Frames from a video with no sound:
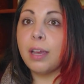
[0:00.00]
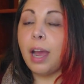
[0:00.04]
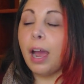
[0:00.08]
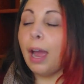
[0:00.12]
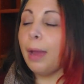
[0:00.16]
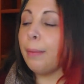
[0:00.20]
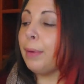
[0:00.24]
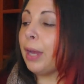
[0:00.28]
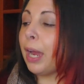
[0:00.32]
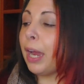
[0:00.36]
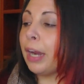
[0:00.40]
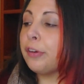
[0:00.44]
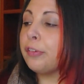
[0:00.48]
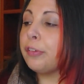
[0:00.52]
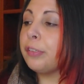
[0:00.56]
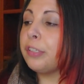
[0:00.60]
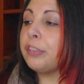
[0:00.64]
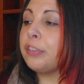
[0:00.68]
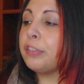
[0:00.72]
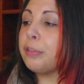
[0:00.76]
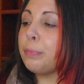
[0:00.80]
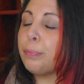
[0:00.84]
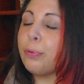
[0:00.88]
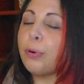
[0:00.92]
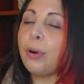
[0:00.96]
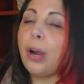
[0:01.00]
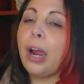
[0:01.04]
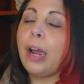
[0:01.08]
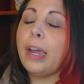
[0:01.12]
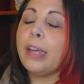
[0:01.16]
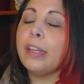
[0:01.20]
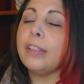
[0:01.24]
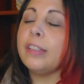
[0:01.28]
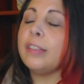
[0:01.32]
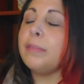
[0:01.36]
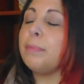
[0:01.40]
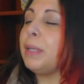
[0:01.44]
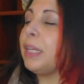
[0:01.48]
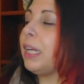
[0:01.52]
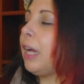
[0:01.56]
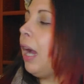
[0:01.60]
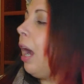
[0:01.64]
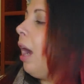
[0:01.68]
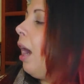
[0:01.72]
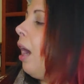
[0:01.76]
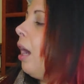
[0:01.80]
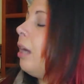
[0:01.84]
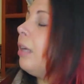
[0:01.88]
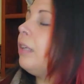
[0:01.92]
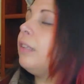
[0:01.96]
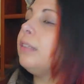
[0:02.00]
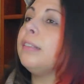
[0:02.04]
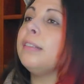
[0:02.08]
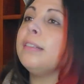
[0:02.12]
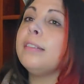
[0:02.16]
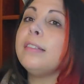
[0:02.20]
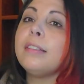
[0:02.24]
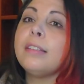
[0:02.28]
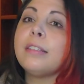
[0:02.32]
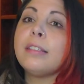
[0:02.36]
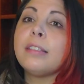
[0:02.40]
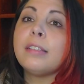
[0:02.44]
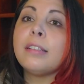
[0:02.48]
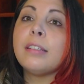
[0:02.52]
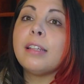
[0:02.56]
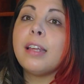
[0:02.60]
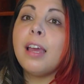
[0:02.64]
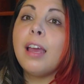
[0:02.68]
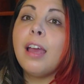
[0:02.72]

I'm actually surprised because